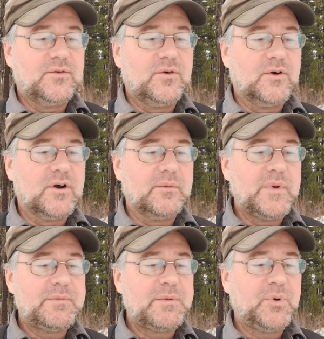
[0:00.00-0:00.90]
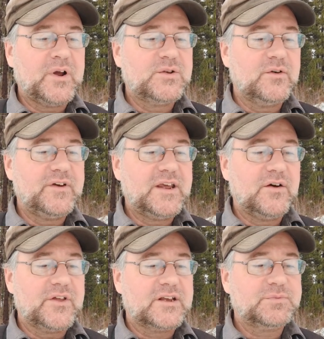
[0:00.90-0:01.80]
or maybe point to a
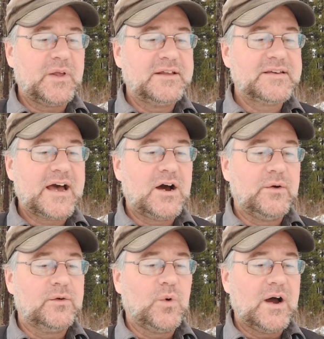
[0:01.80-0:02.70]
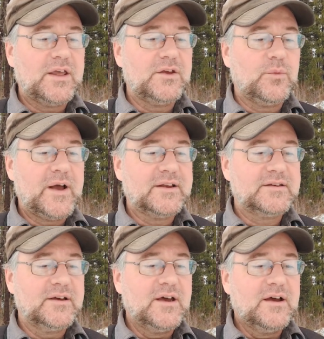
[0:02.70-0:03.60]
video that explains how and why you
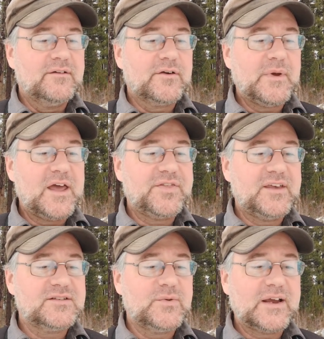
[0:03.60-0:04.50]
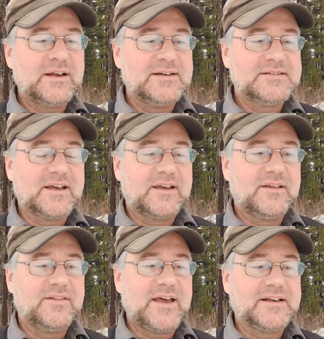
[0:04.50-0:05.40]
went from atheist to
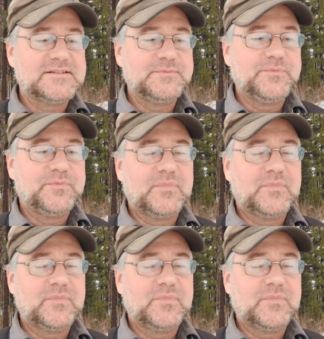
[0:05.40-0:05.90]
agnostic? Thanks.